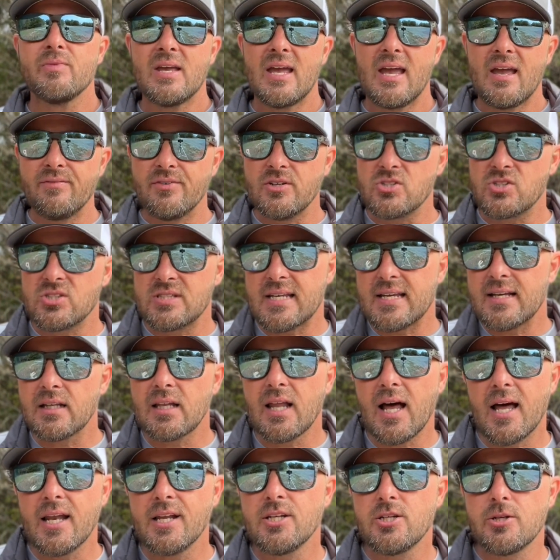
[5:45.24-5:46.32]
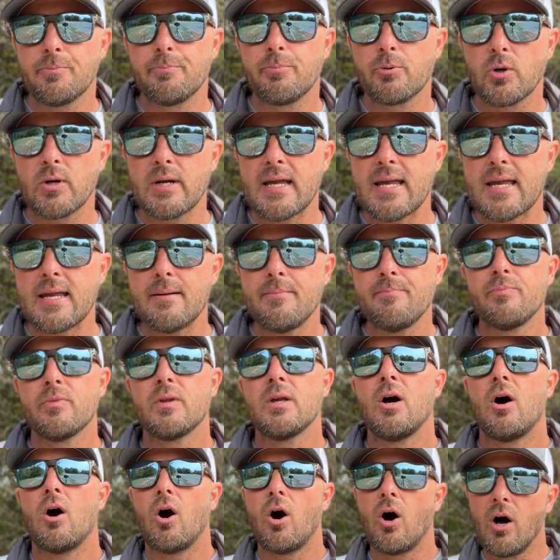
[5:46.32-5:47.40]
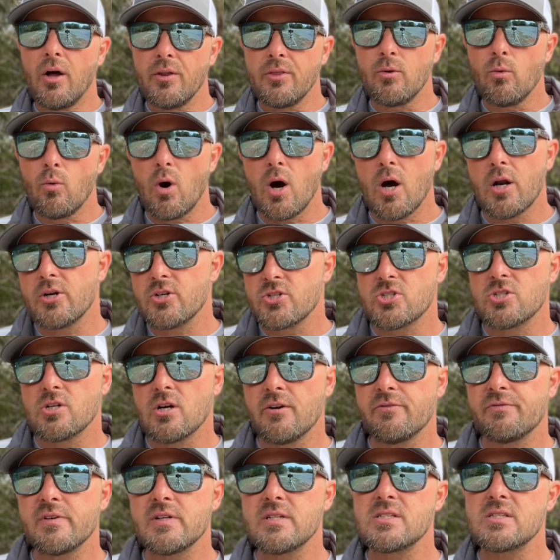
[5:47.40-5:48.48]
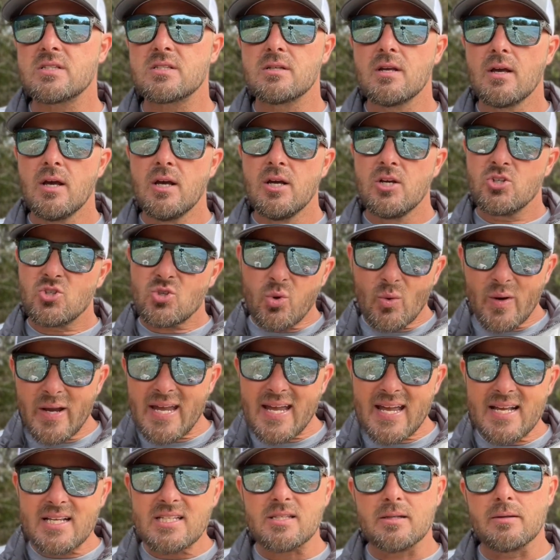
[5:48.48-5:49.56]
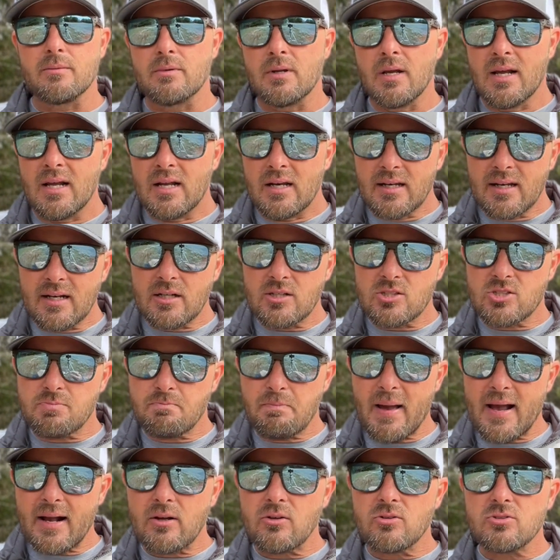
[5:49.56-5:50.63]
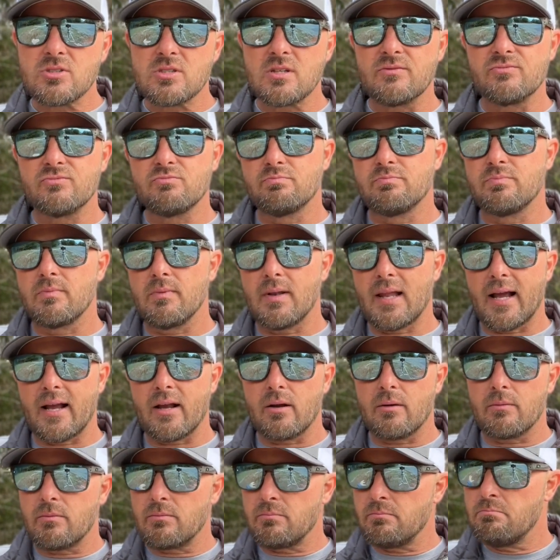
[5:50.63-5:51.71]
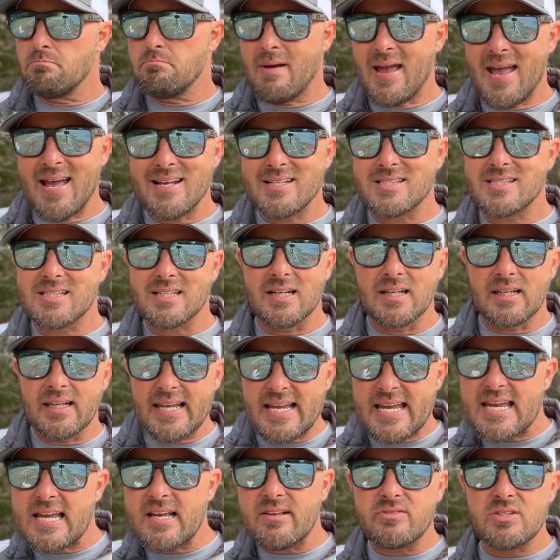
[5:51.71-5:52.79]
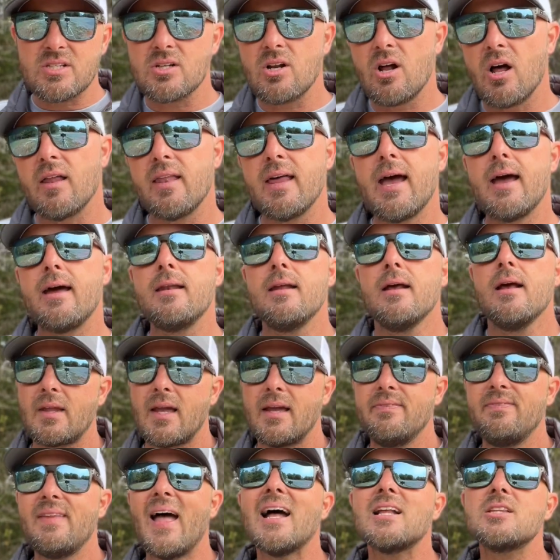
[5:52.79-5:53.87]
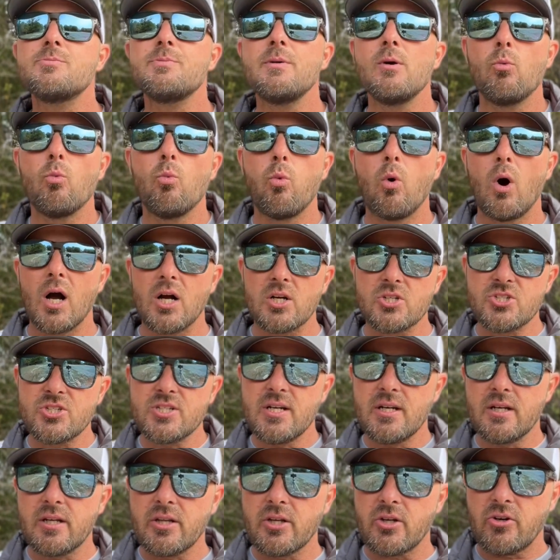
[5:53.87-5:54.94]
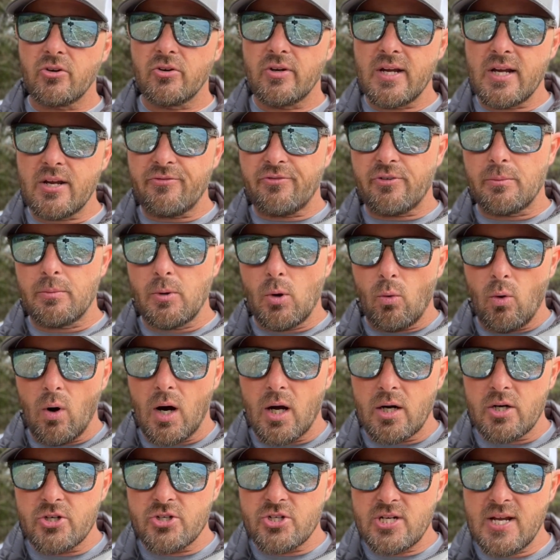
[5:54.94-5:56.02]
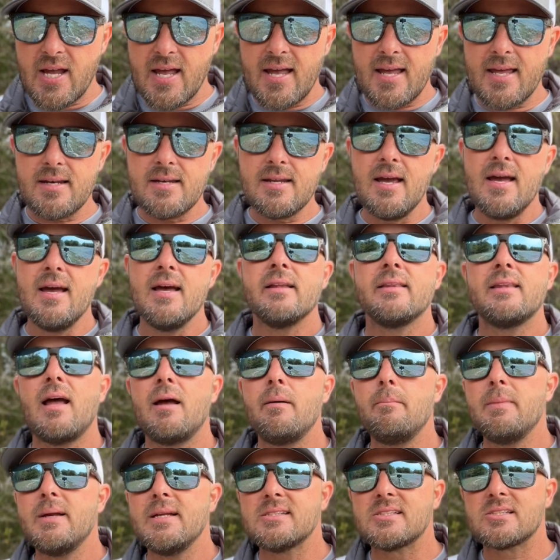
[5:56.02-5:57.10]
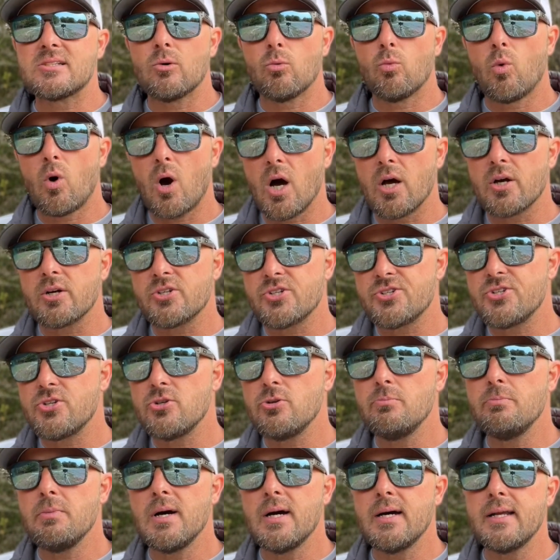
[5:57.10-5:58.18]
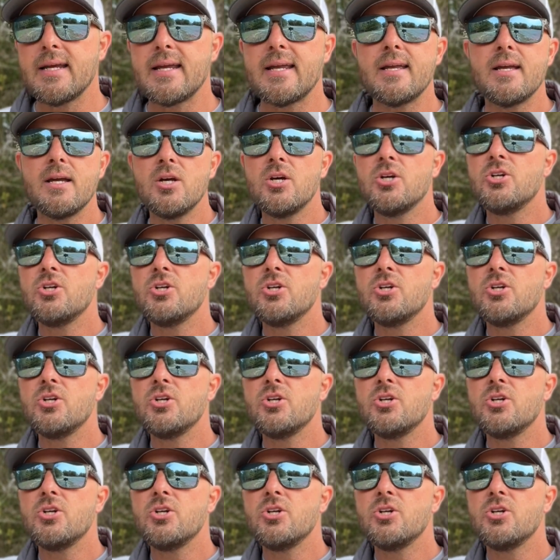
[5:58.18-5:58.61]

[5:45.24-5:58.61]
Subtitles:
If you see a lot of debris on the water surface, twigs and little speckles of like mess and leaves and all that, that's been washed into the creek from the watershed. That means the water's too muddy.